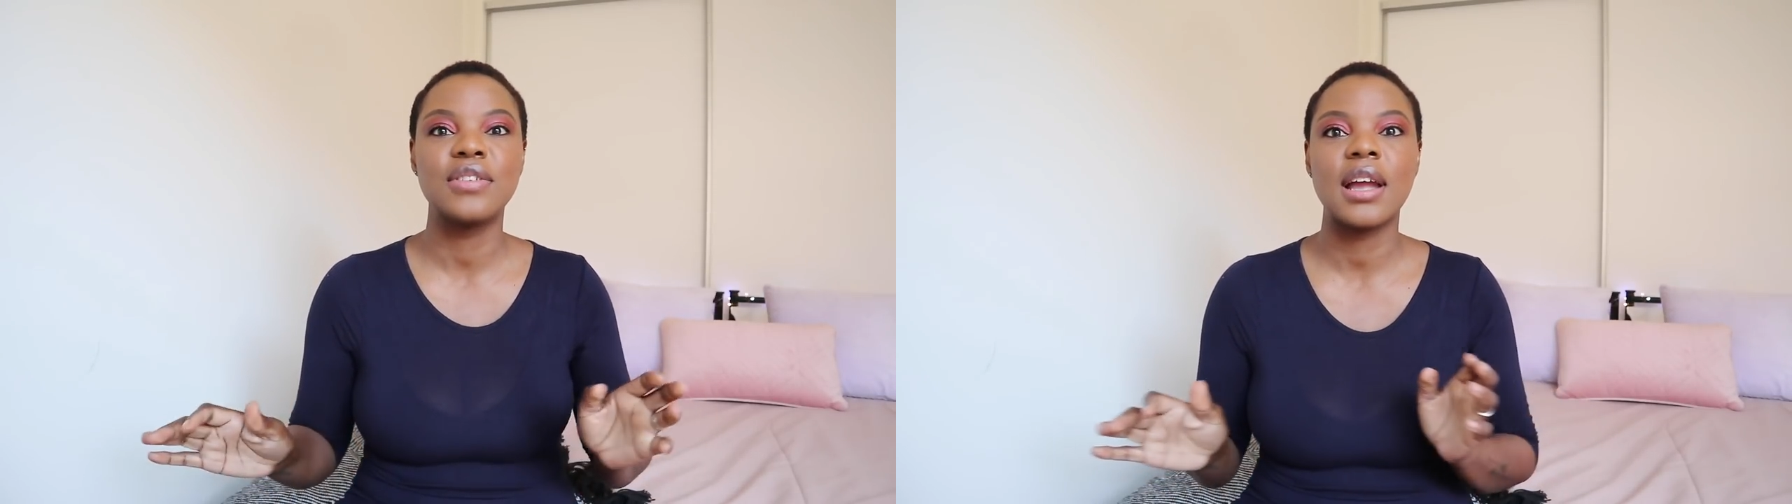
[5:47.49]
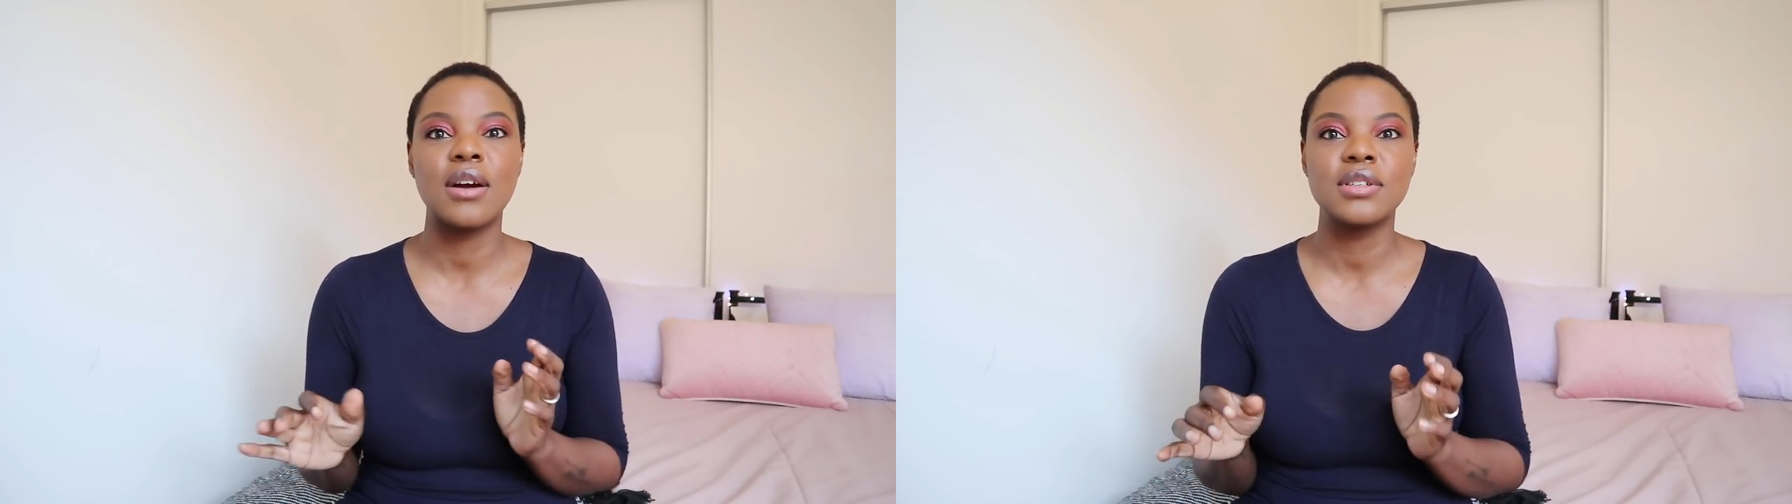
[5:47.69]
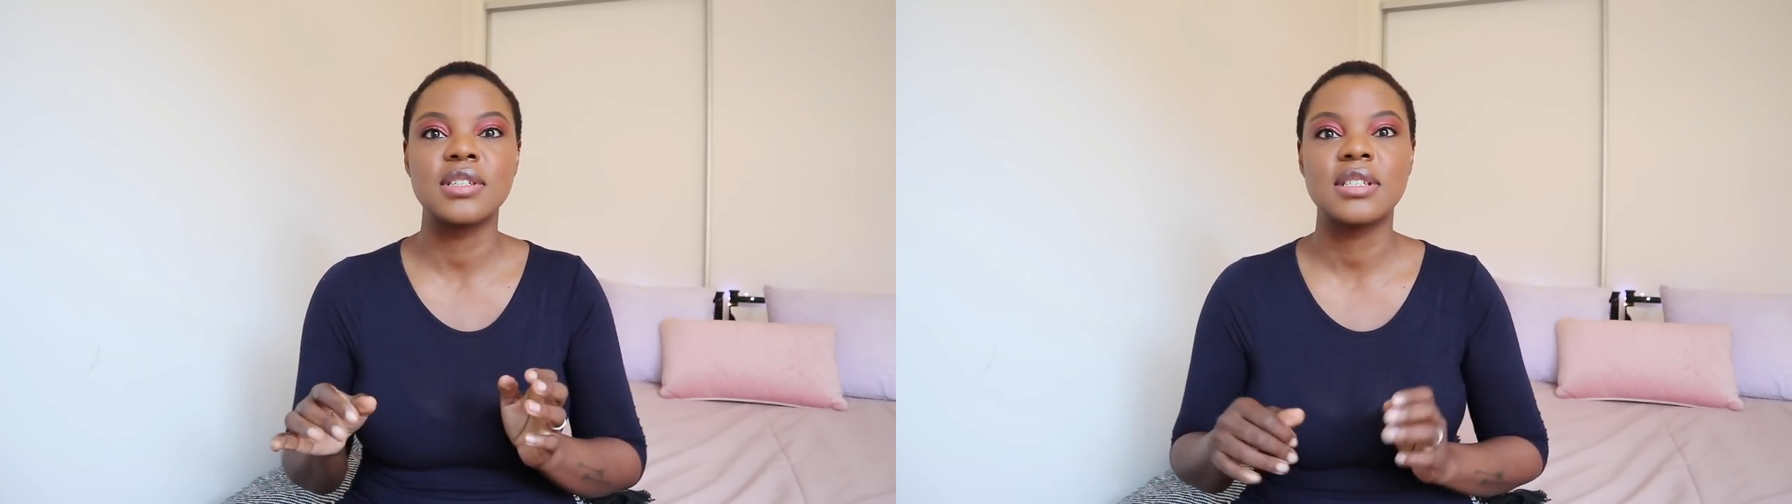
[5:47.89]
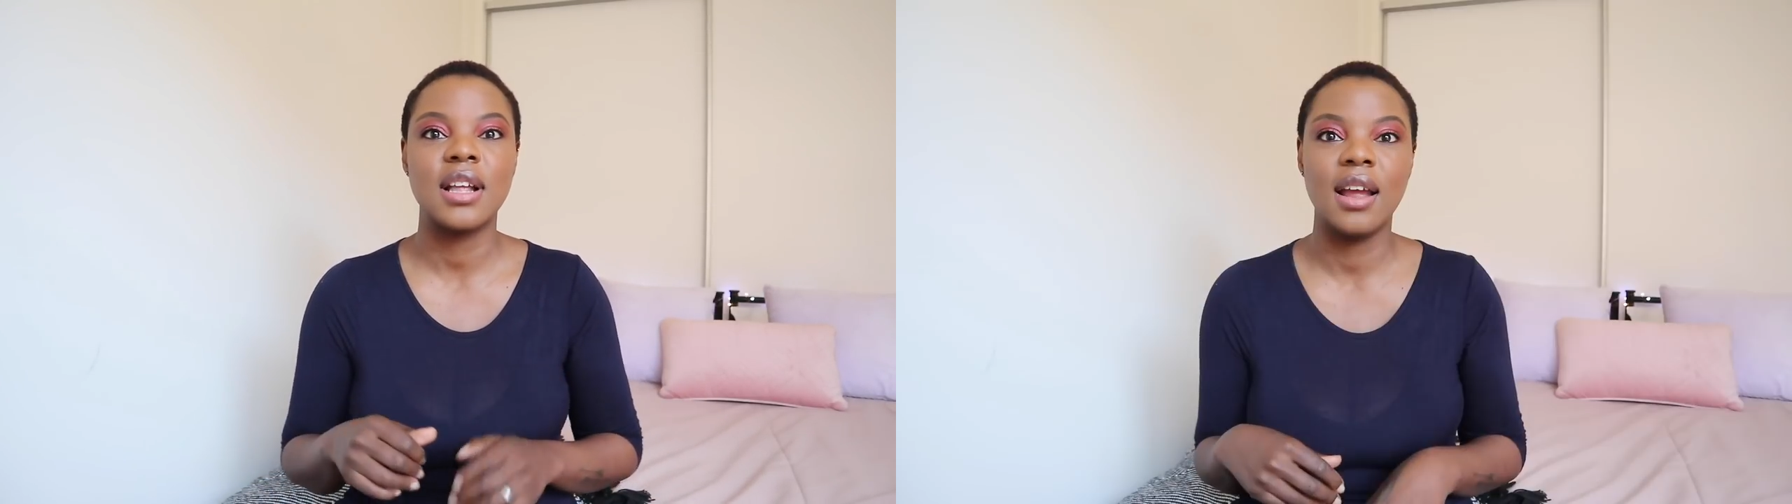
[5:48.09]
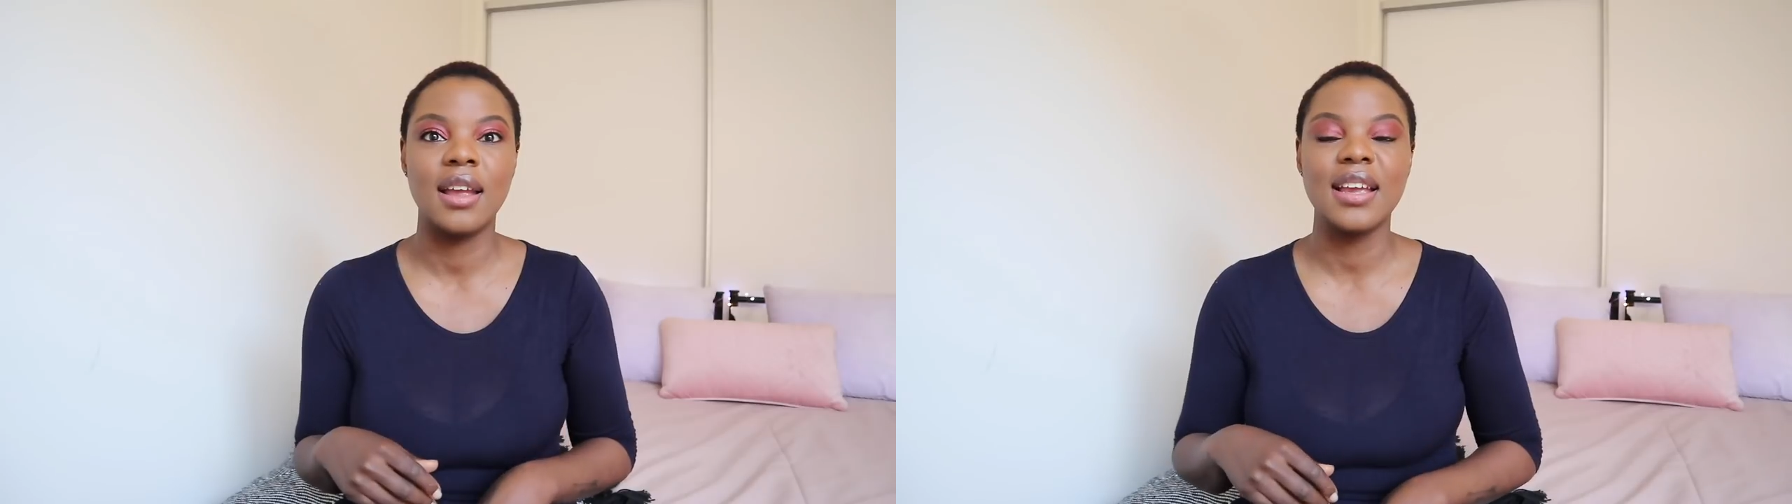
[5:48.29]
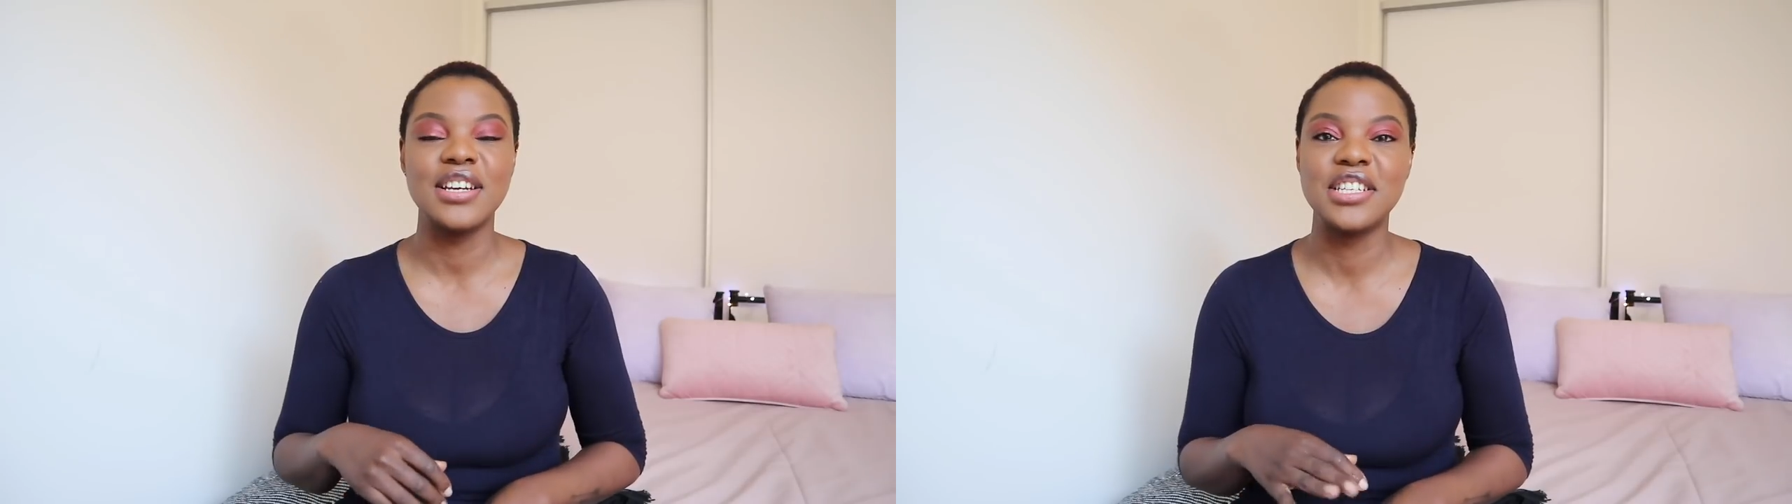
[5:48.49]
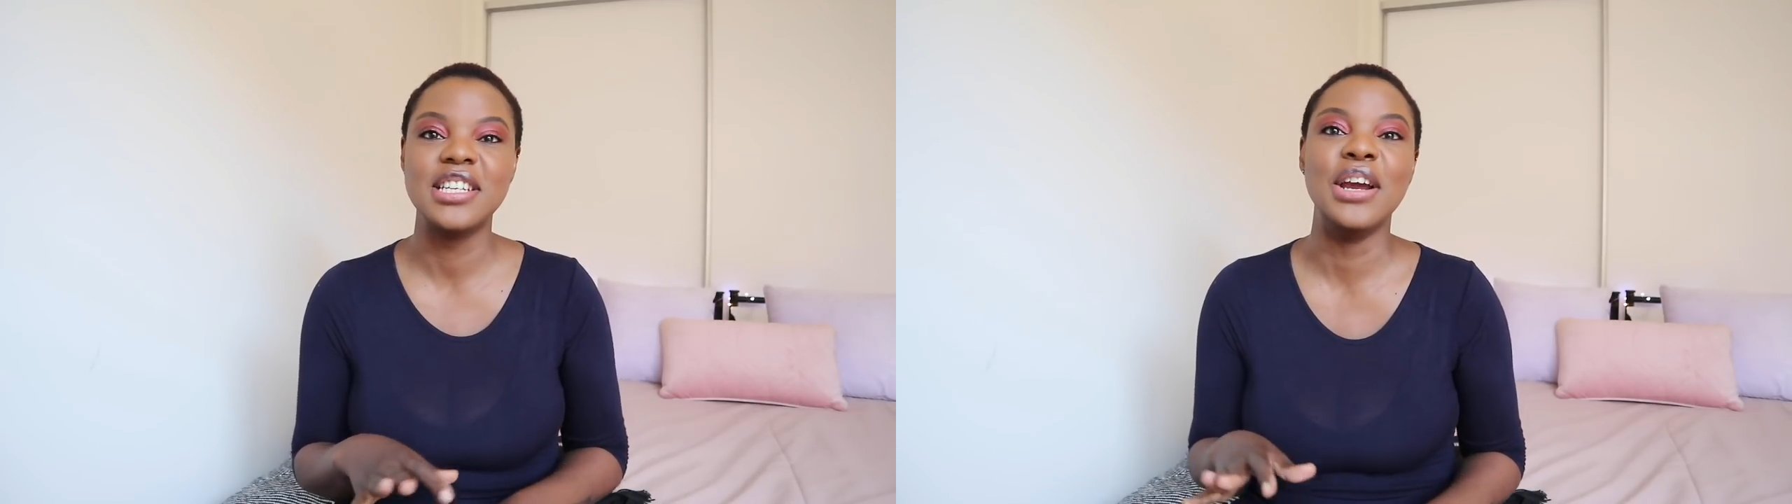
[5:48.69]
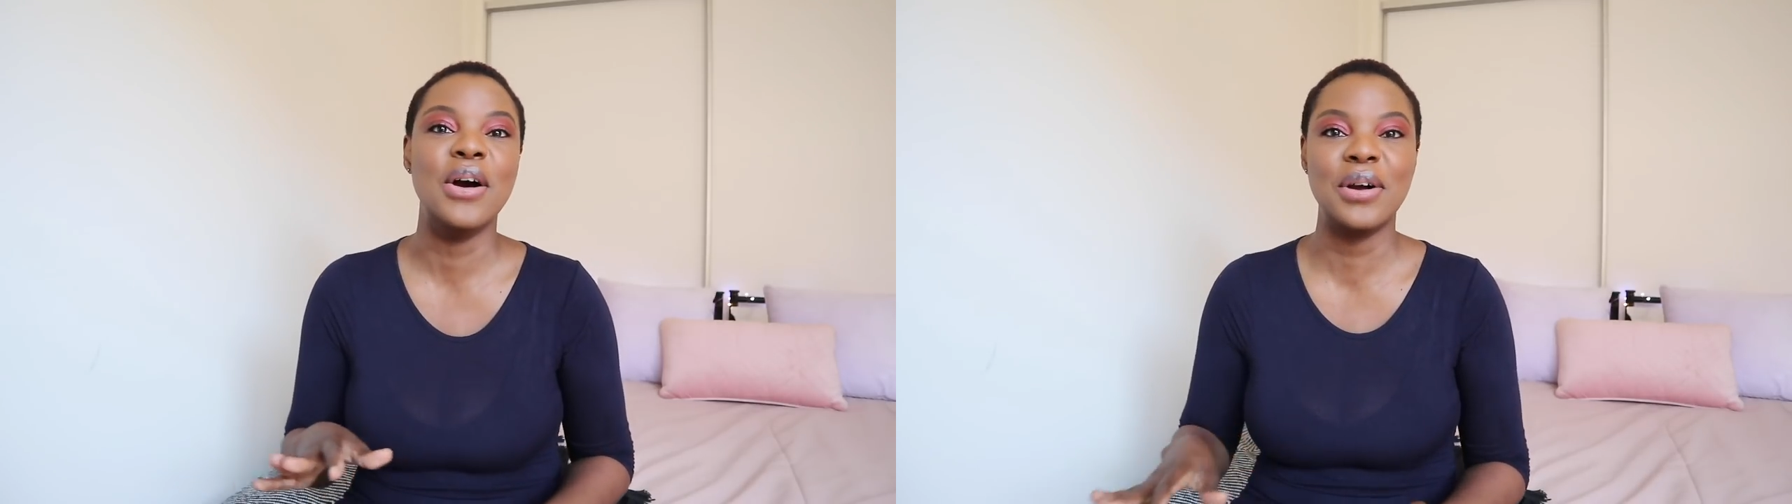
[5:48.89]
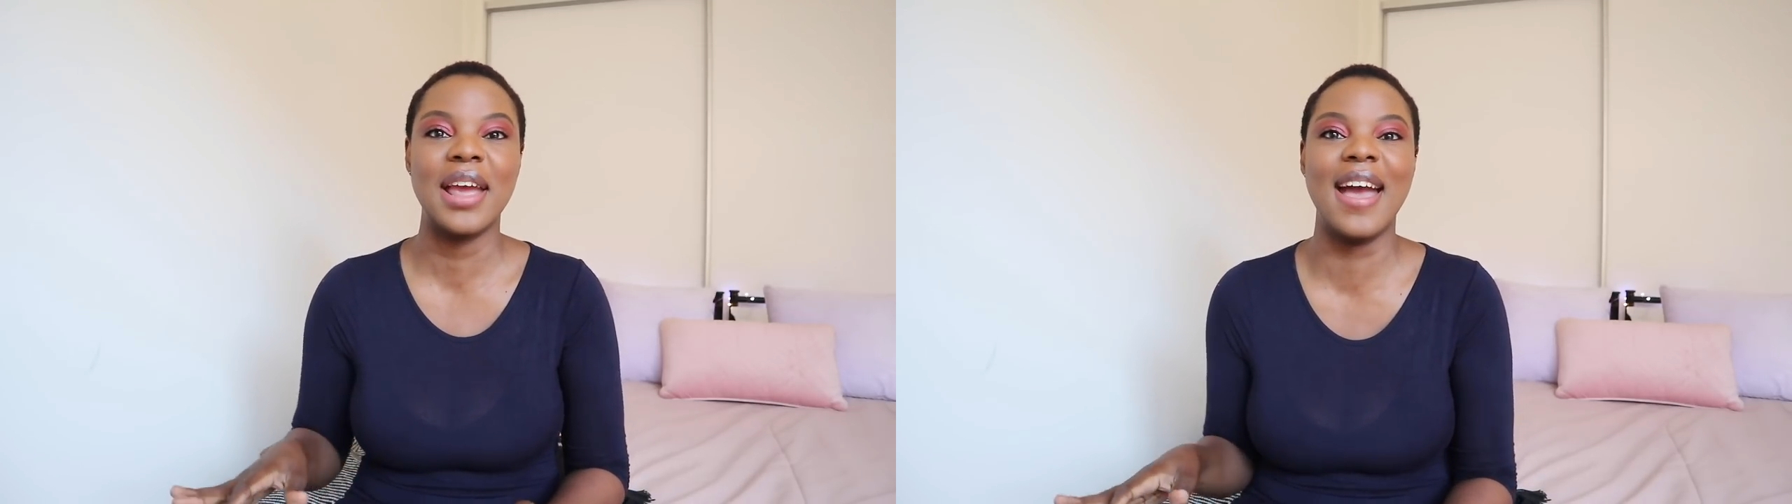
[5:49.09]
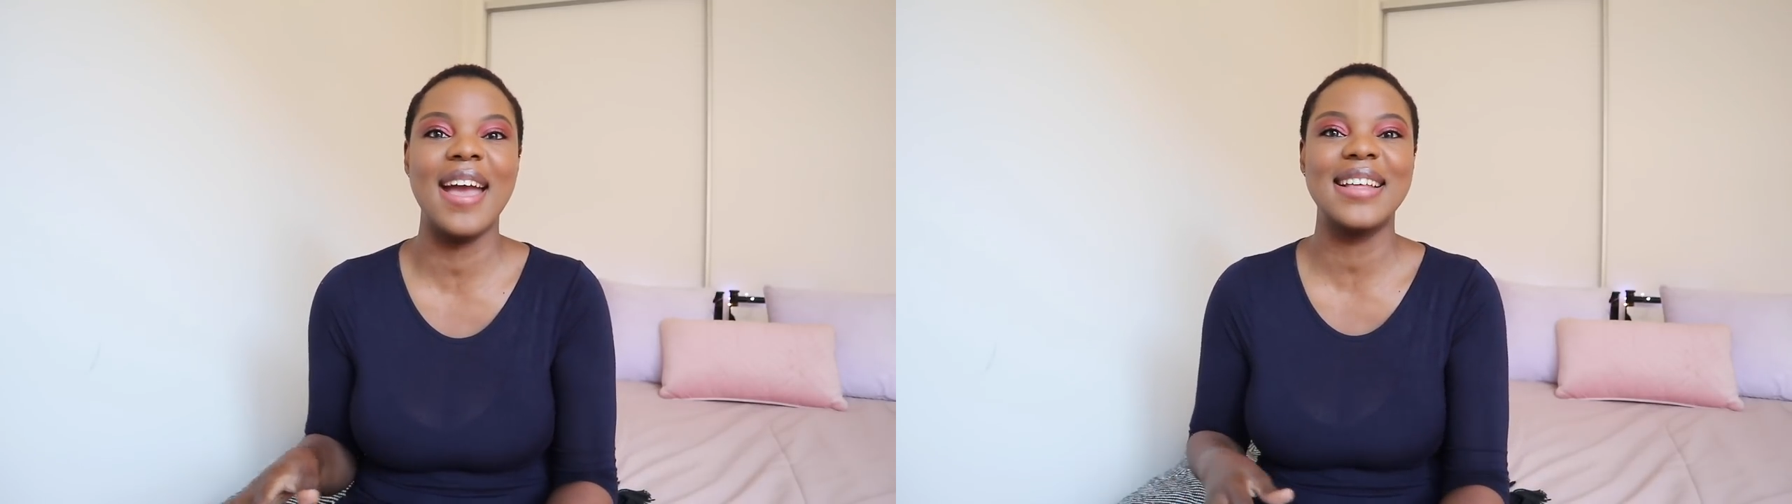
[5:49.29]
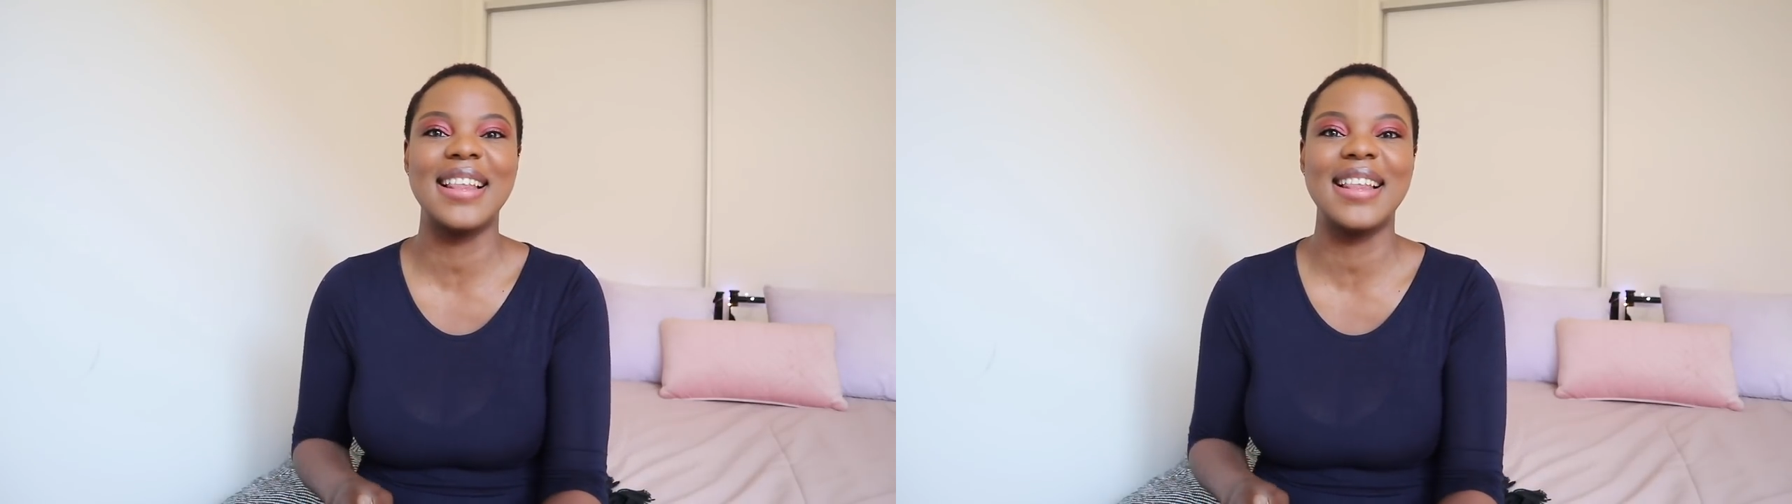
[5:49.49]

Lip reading: Like I was just like, is she okay?